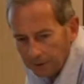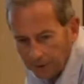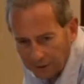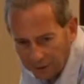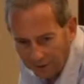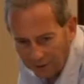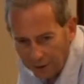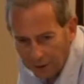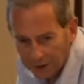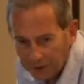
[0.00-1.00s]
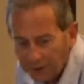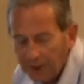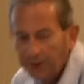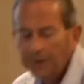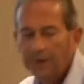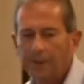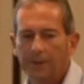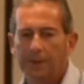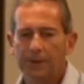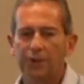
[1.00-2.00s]
So that's the first
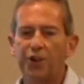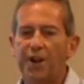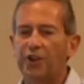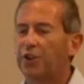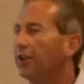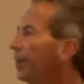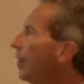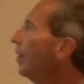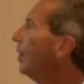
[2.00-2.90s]
suggestion.